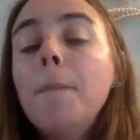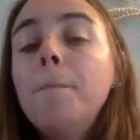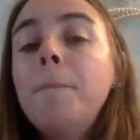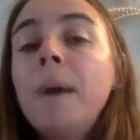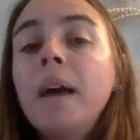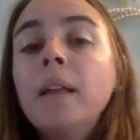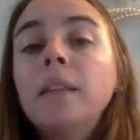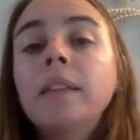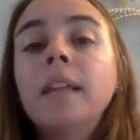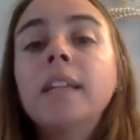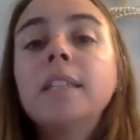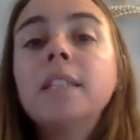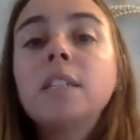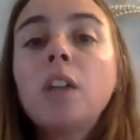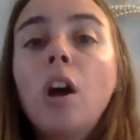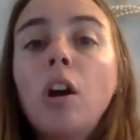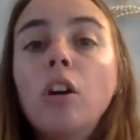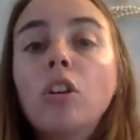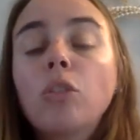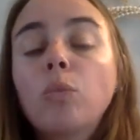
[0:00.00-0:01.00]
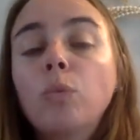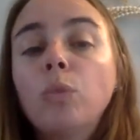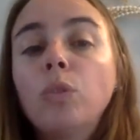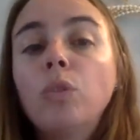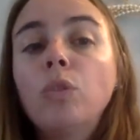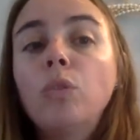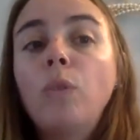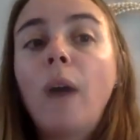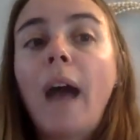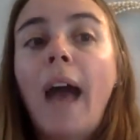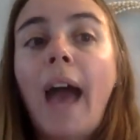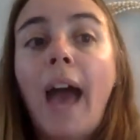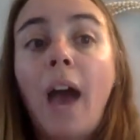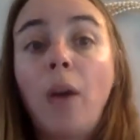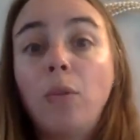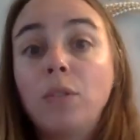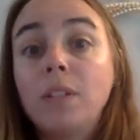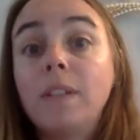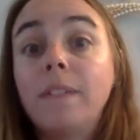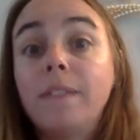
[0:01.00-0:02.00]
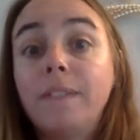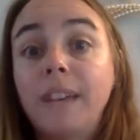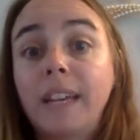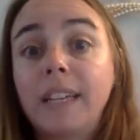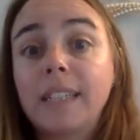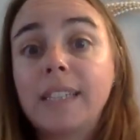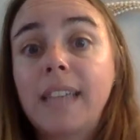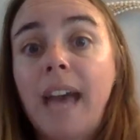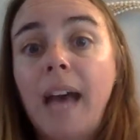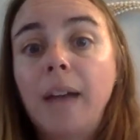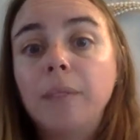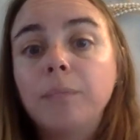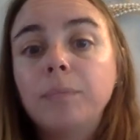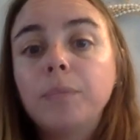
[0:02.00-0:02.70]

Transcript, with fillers: But let's talk through how to fix that.